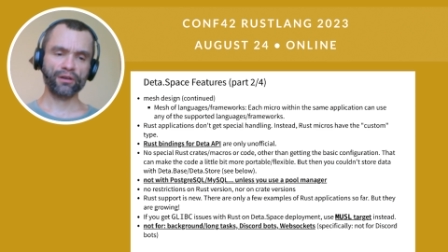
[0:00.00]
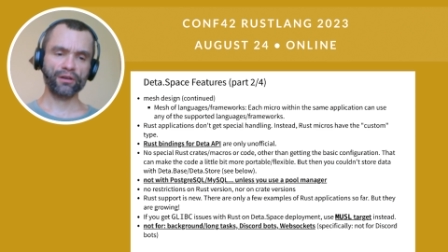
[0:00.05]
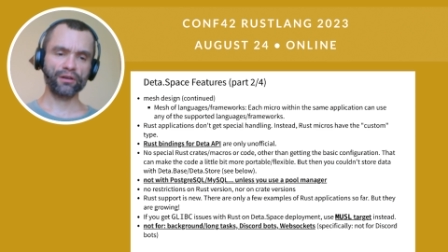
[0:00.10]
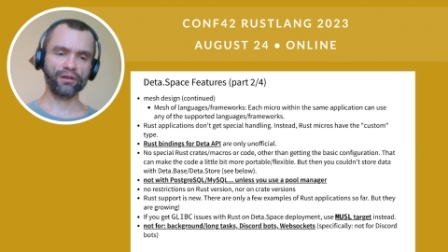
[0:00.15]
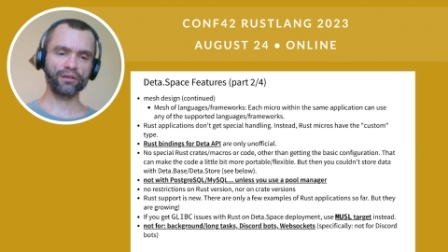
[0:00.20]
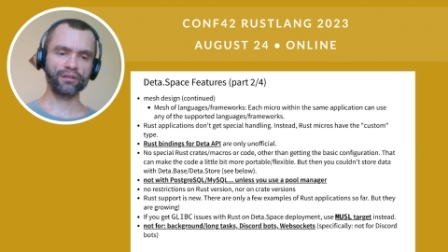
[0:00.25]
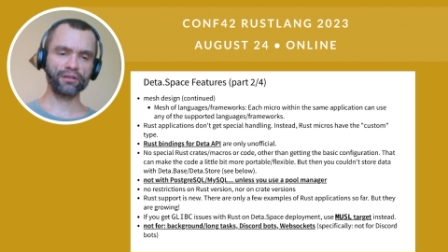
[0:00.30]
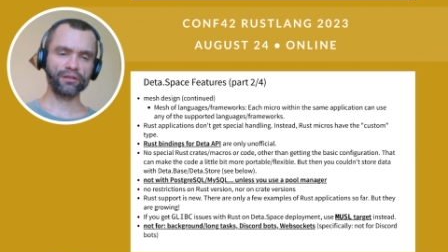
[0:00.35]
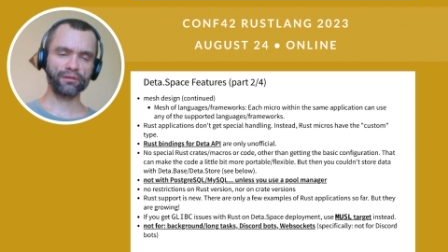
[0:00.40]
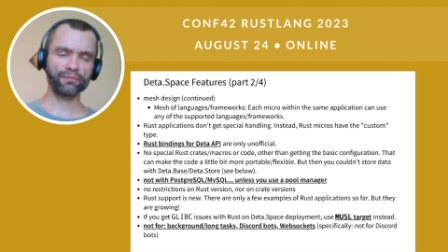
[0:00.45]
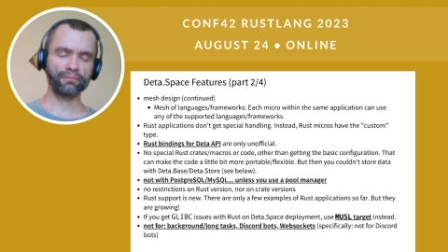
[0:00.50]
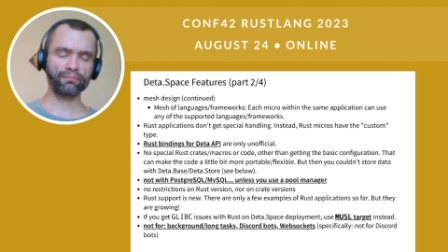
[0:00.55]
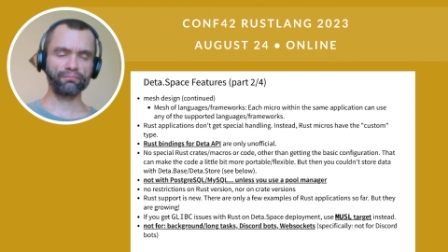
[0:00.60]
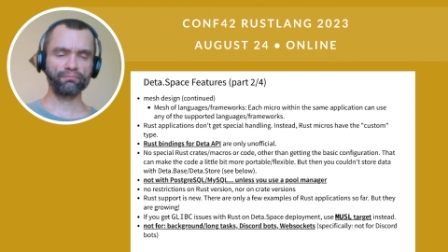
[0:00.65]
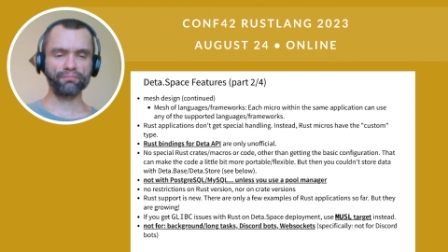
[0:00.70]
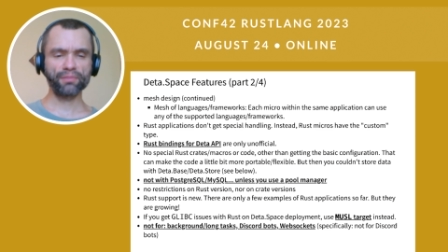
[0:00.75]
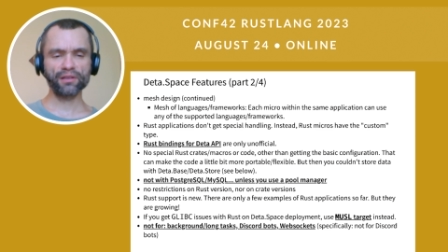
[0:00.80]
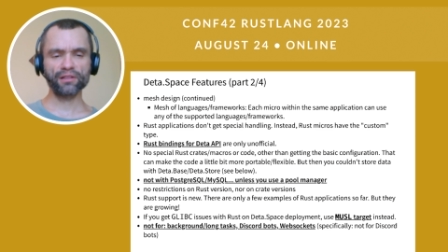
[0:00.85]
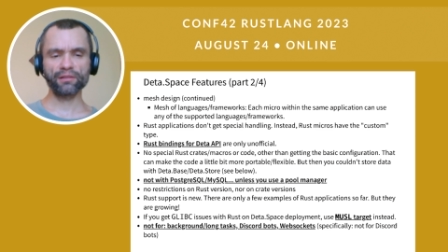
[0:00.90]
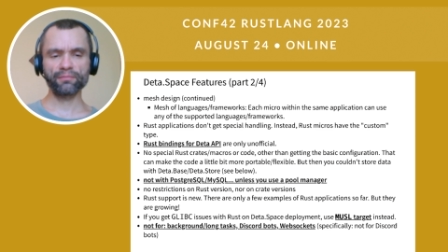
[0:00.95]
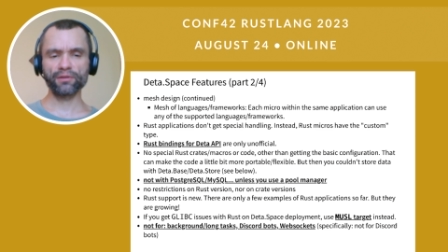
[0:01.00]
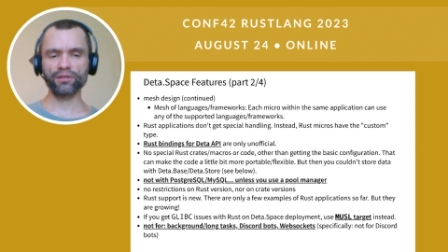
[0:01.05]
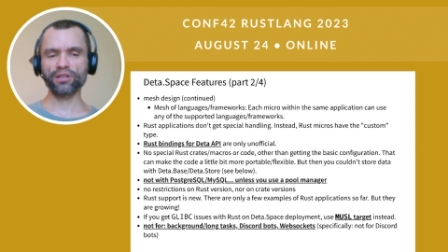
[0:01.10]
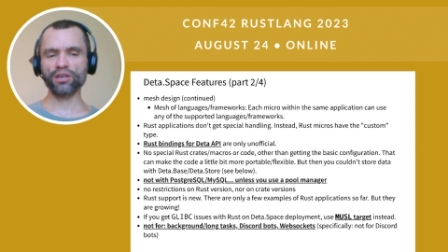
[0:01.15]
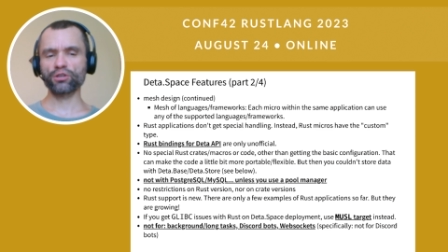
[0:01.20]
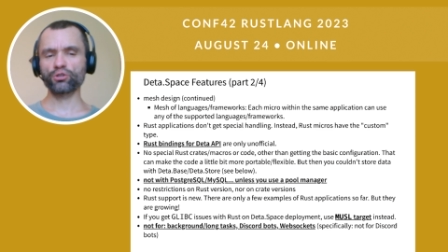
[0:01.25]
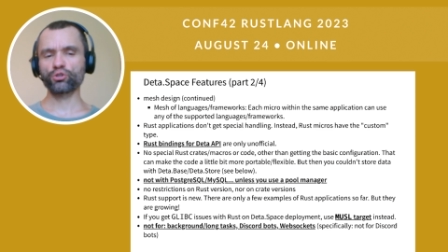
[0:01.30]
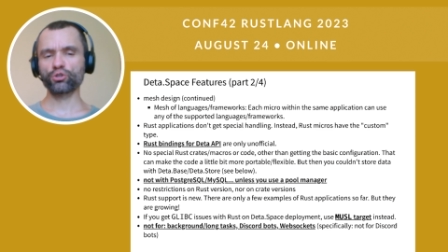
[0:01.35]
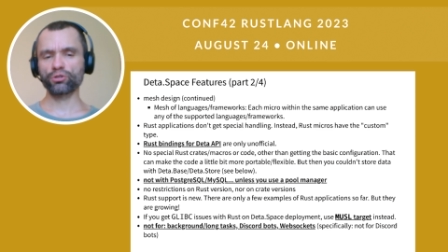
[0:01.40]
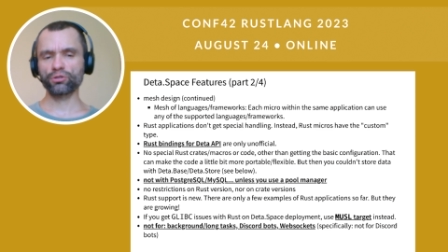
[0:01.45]
a big
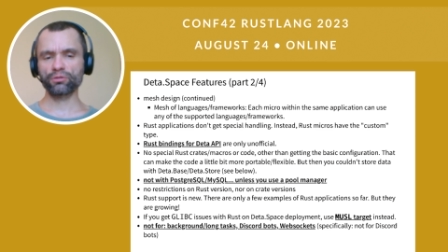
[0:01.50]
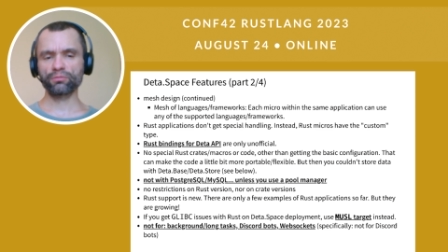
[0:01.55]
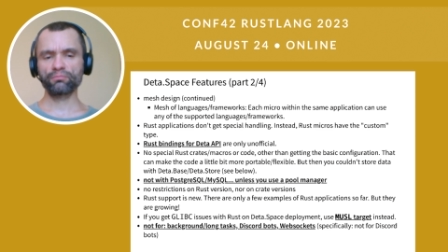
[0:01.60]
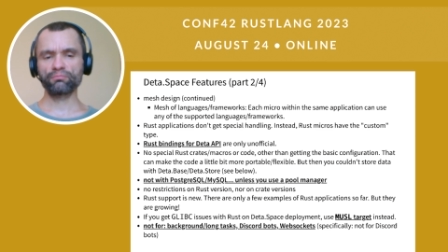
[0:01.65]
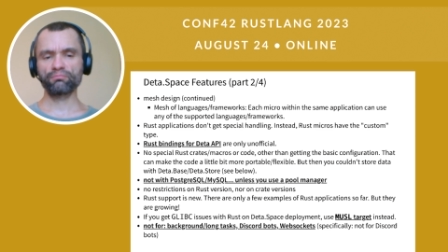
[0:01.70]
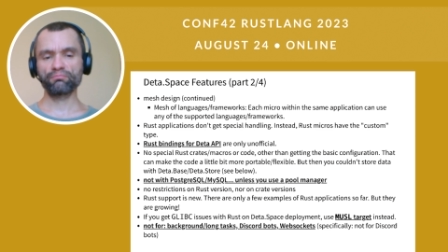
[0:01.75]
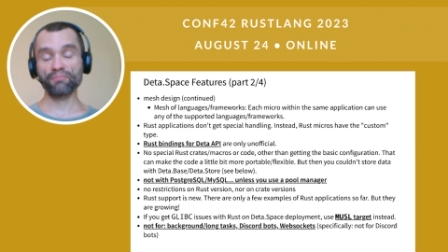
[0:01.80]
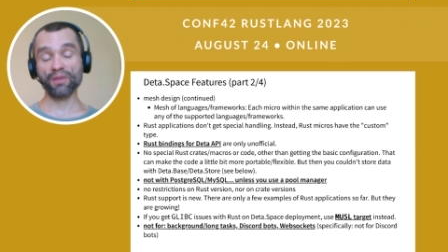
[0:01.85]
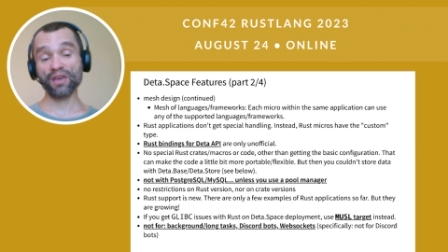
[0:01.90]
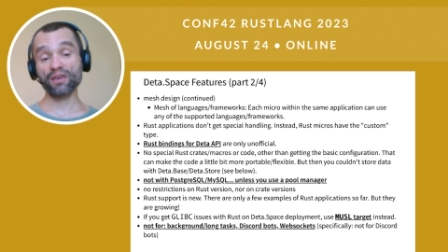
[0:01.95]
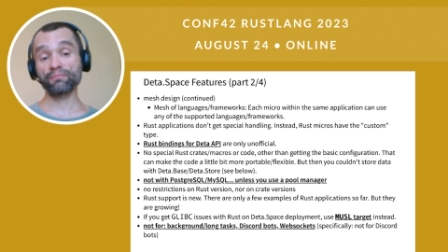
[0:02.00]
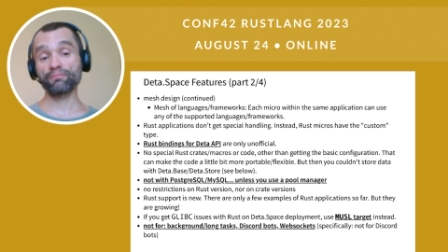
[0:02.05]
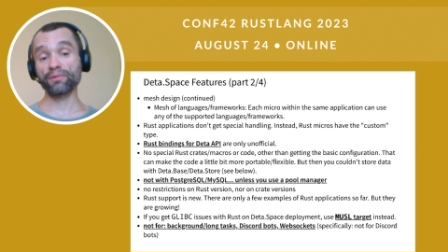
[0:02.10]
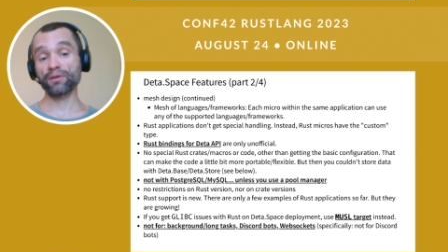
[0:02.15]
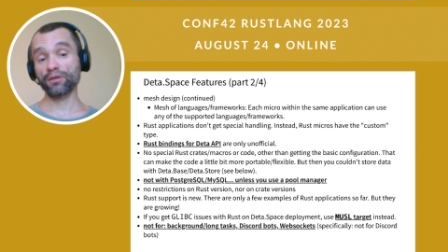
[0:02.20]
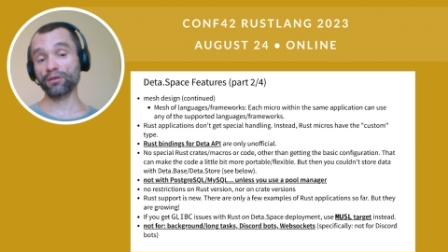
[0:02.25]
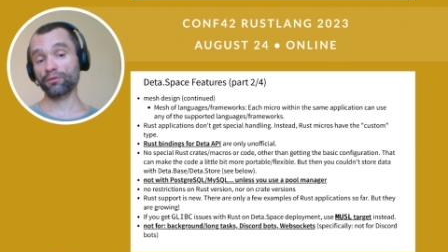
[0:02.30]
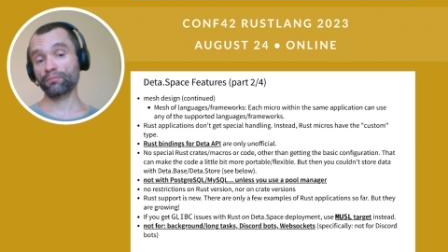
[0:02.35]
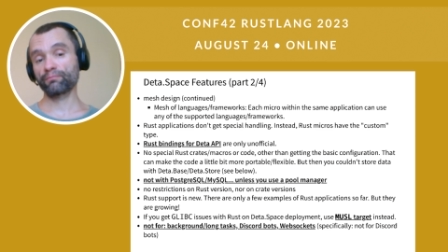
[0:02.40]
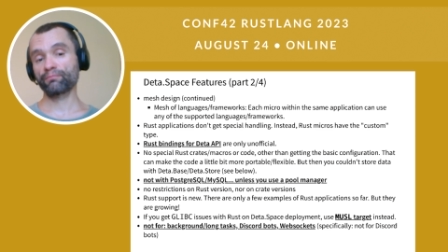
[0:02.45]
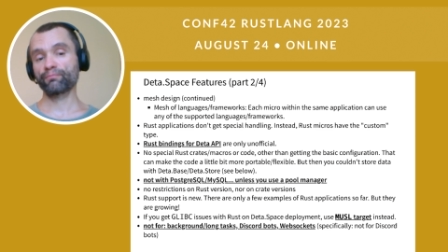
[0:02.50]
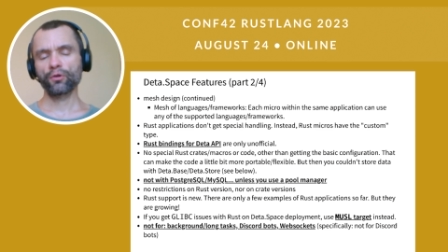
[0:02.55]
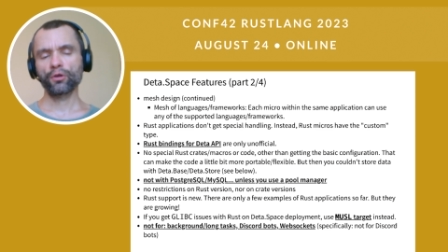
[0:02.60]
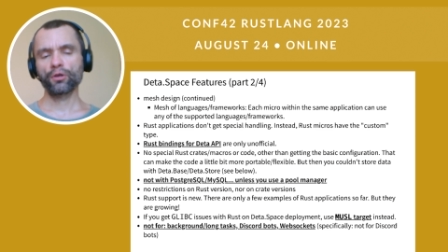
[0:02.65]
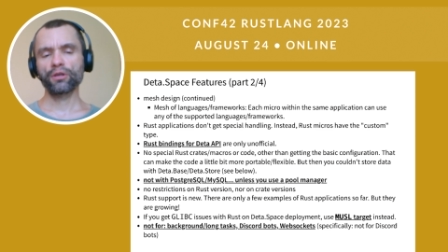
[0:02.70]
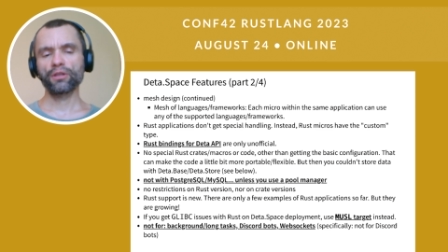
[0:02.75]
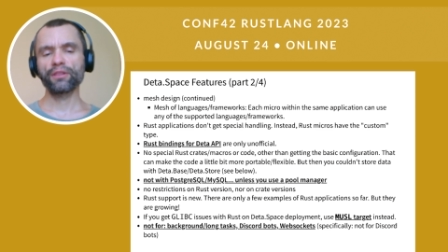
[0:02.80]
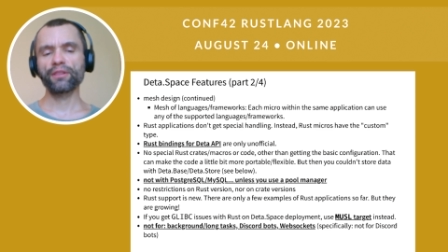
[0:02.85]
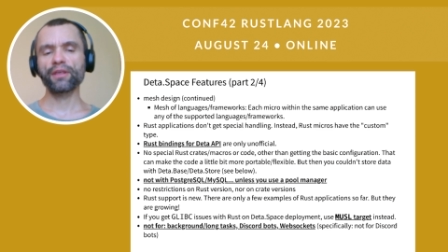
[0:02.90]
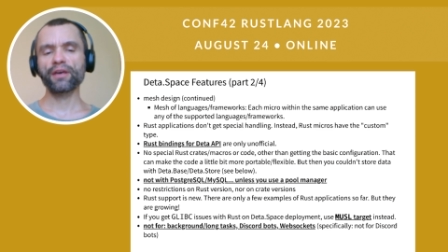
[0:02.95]
limitation may be
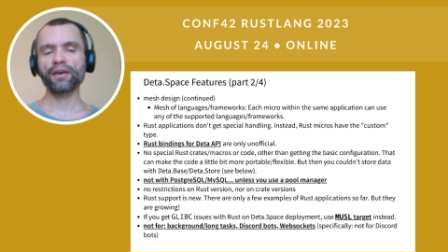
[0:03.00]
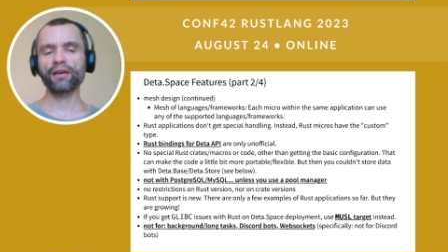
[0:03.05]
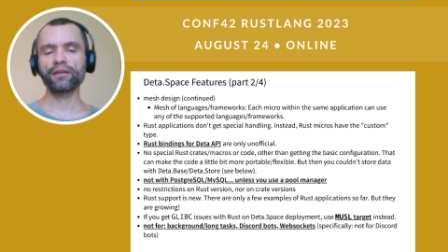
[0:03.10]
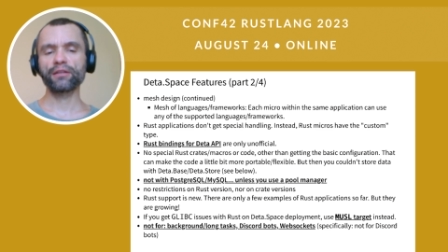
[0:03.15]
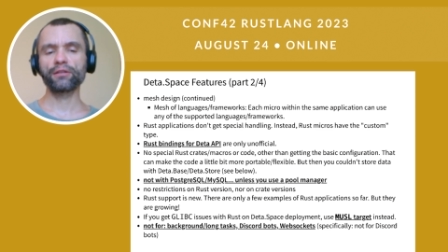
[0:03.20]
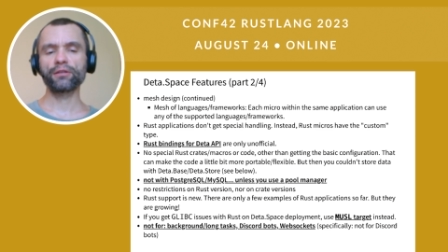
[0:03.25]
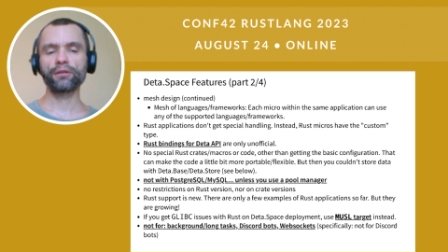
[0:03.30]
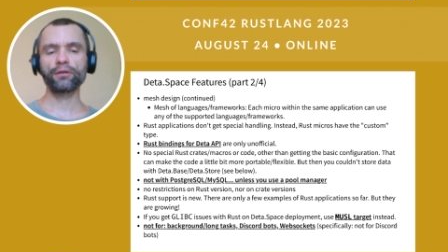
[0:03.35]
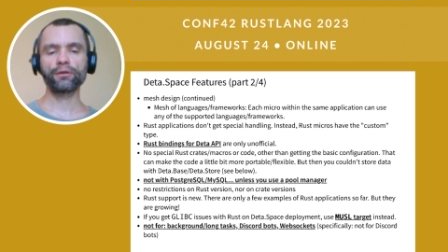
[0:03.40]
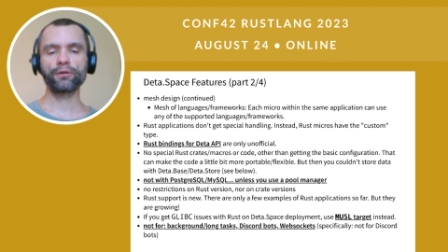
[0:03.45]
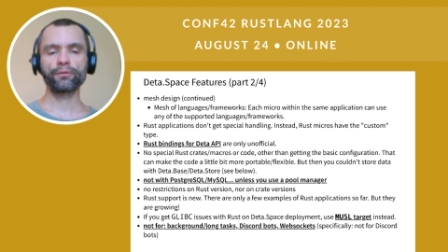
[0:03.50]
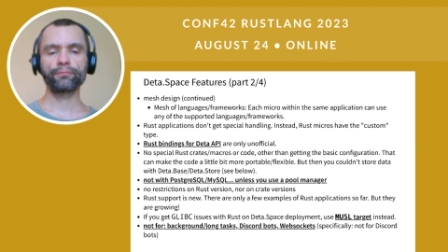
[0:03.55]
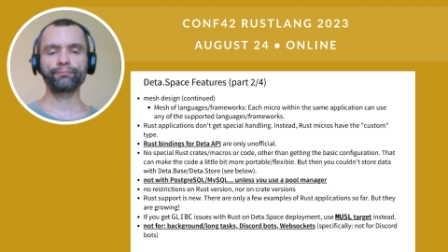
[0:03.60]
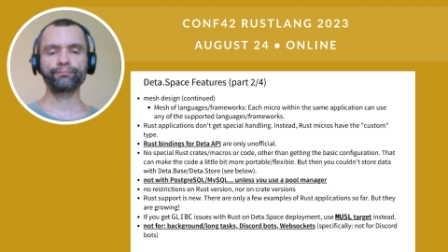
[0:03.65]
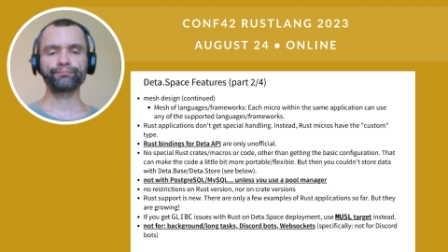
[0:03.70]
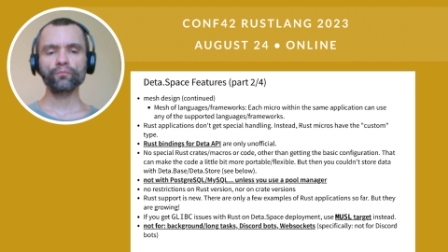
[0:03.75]
that uh,